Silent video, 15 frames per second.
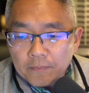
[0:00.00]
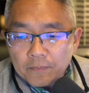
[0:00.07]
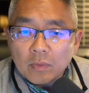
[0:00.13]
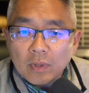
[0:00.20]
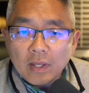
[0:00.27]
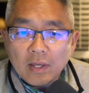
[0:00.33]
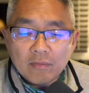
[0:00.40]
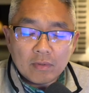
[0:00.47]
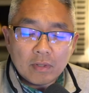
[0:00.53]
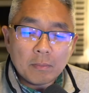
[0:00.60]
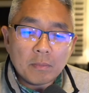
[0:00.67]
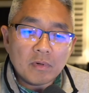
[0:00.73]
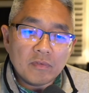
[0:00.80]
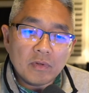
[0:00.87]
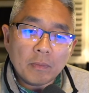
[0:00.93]
We have a
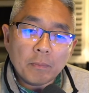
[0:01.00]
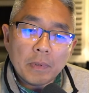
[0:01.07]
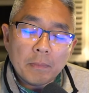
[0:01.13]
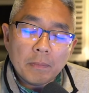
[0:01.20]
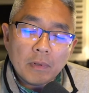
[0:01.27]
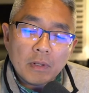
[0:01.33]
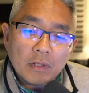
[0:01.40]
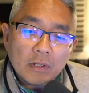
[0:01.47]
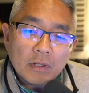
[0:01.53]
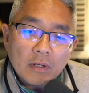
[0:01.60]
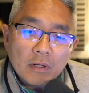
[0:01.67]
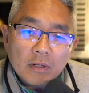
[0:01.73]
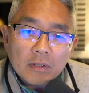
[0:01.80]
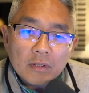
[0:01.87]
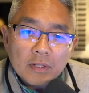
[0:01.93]
number of young people on the
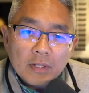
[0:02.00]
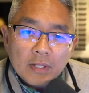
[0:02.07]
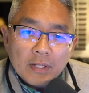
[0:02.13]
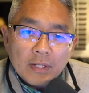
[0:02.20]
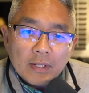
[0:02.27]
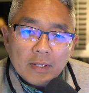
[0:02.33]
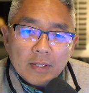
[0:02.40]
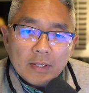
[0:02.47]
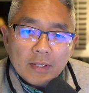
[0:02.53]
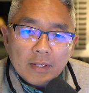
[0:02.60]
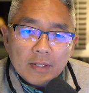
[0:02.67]
call, and